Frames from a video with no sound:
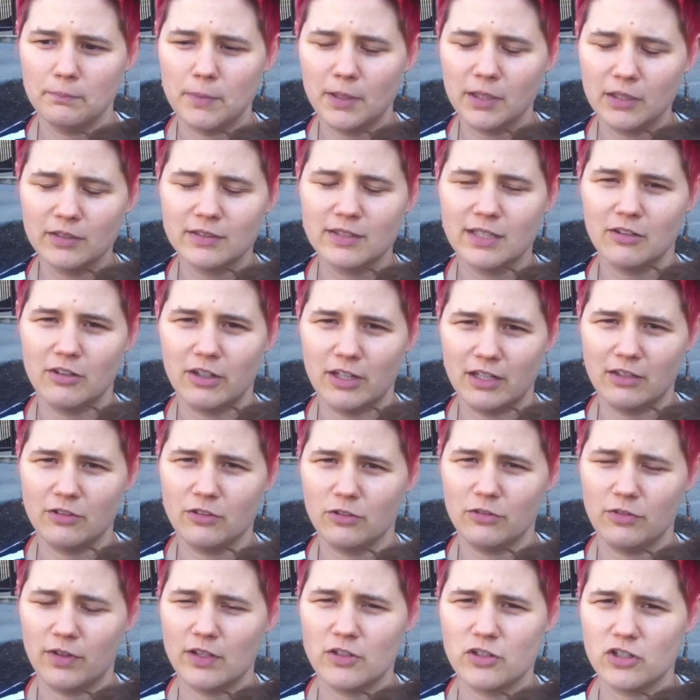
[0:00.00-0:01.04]
military
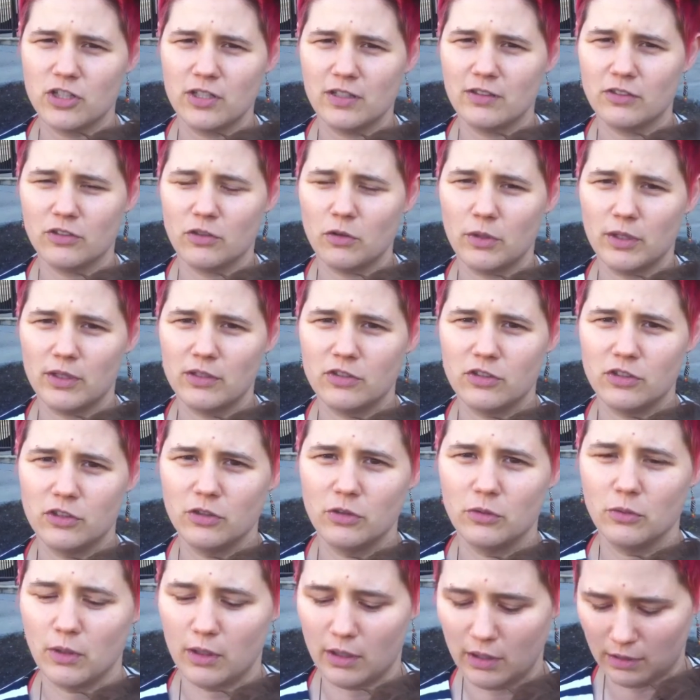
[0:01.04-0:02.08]
intervention is going
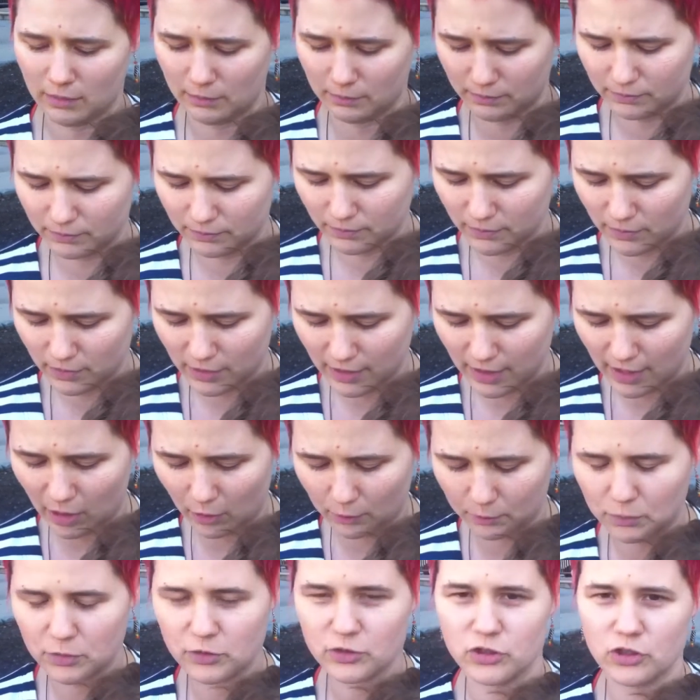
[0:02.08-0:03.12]
to
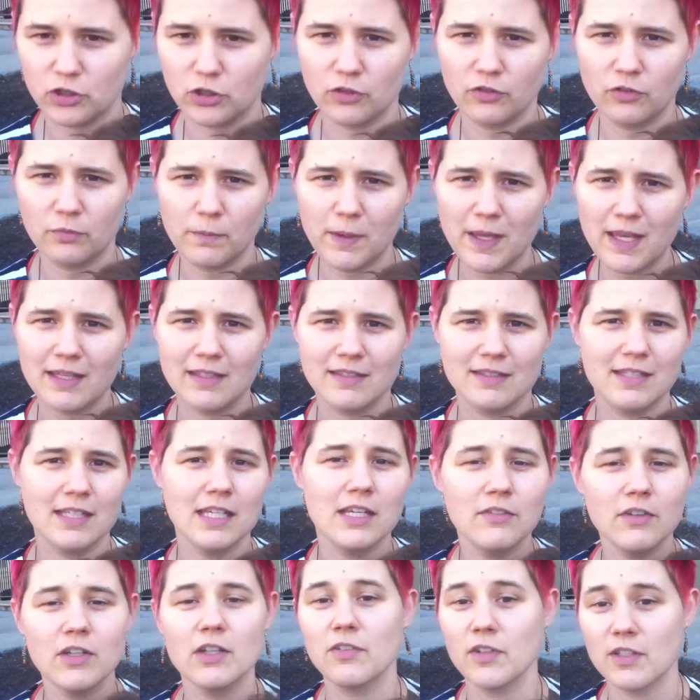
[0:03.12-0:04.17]
help preserve peace,
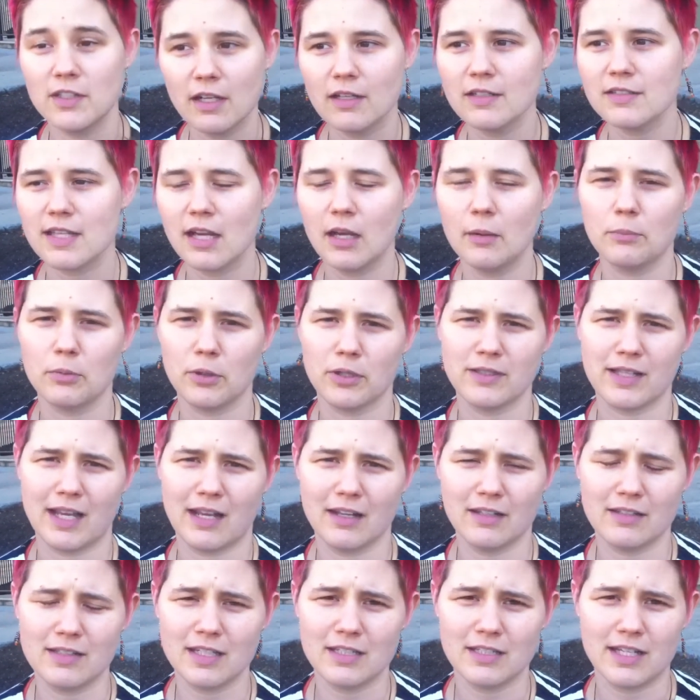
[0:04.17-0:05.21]
even if it does help bring
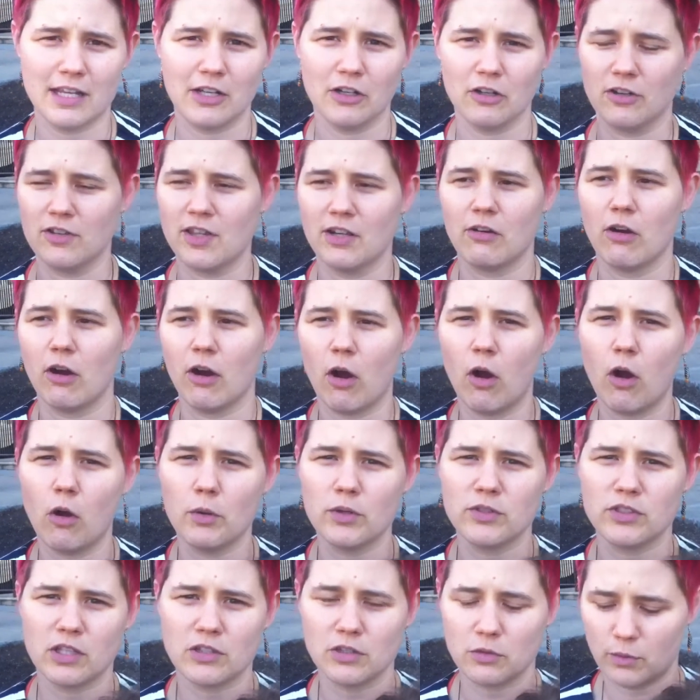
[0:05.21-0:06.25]
down a dictator. There are
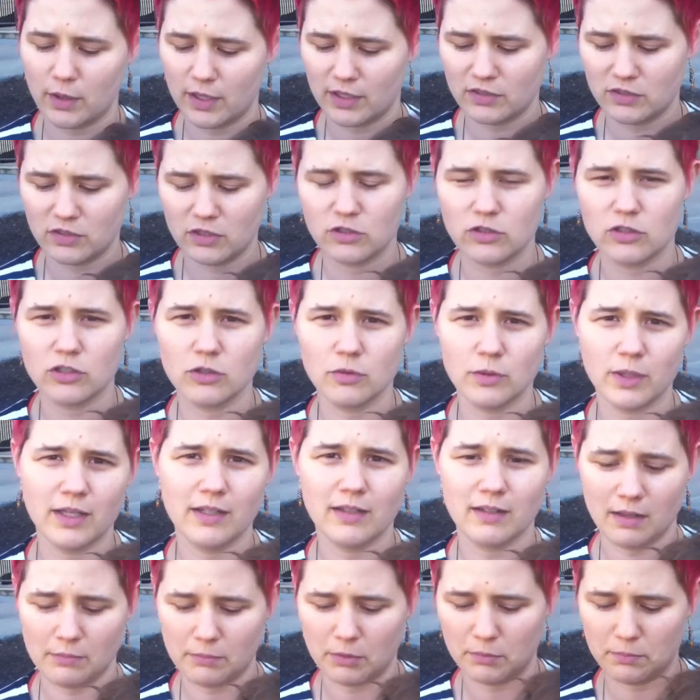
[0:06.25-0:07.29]
always other ways to do
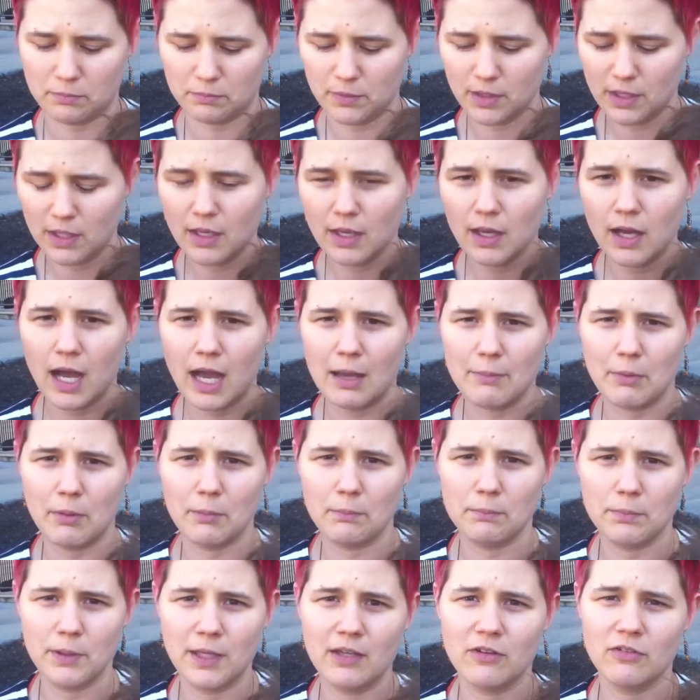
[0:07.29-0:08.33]
it. I'm
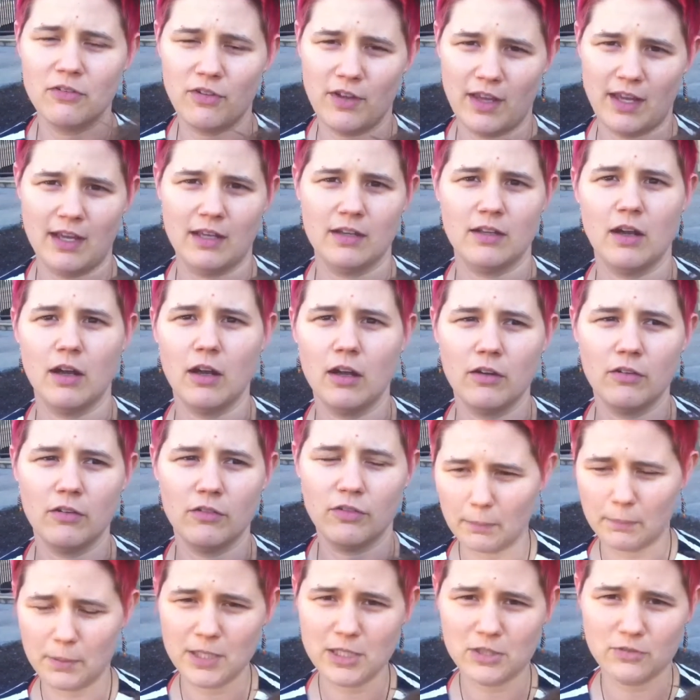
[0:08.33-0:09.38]
a big fan of
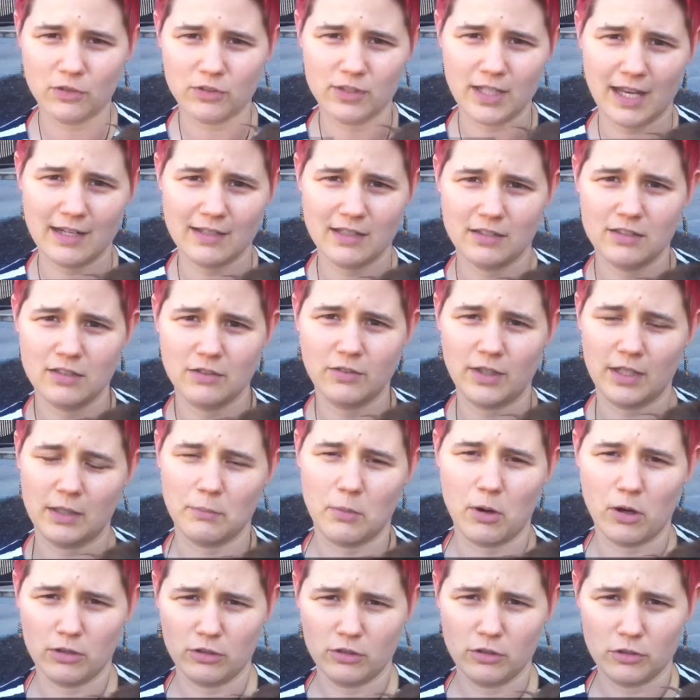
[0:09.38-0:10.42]
peaceful tactics of like
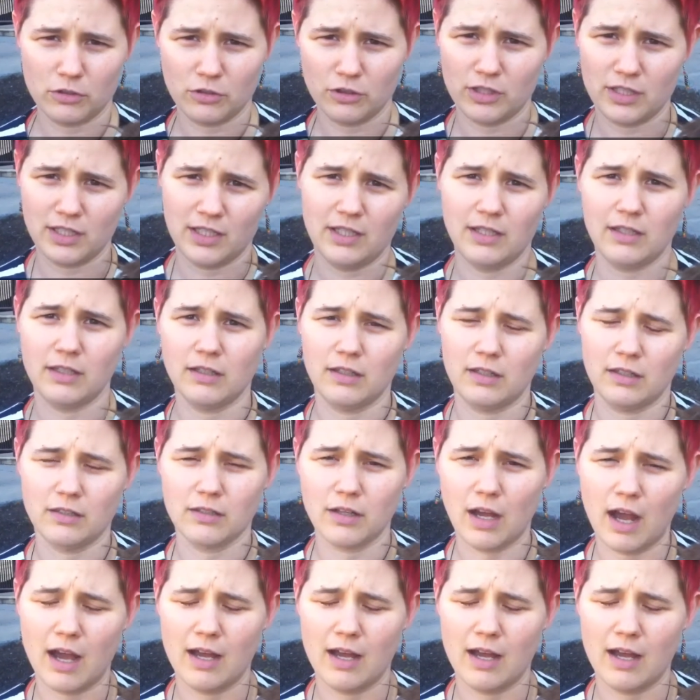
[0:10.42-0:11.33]
Martin Luther King and